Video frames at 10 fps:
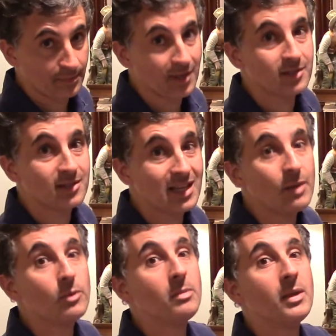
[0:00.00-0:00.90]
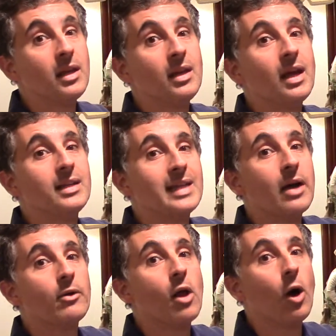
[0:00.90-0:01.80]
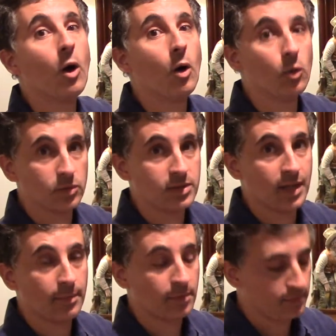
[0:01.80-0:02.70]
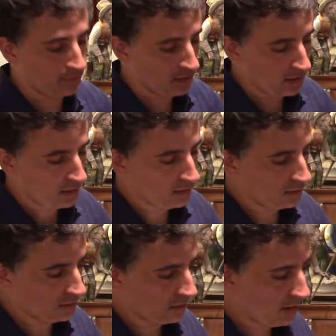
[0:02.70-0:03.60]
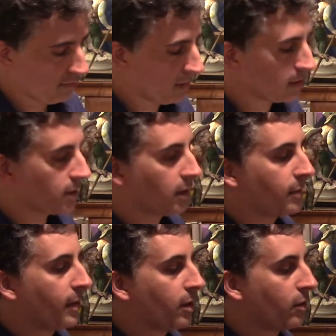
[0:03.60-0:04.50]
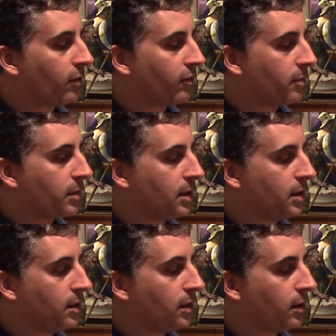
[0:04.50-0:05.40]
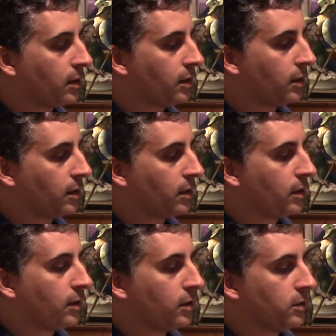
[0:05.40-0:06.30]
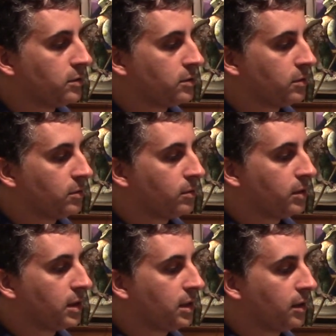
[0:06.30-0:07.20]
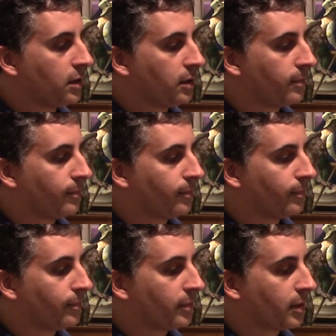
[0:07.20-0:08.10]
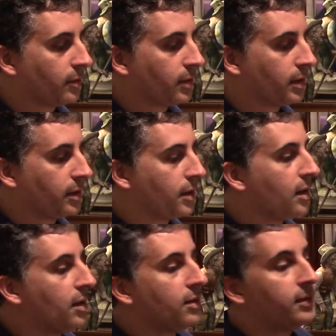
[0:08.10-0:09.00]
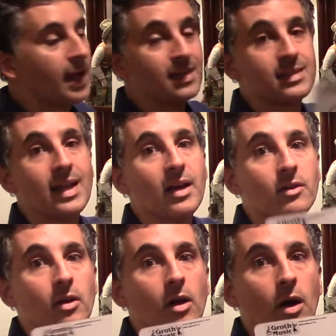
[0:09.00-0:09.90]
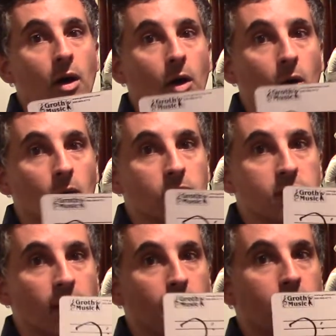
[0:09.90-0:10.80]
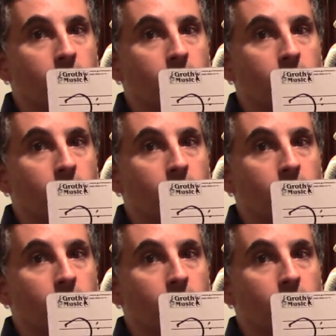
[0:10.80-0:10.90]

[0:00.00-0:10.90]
C would be down a whole step. So I'm not talking about going from here to here. All right? That's down a whole step.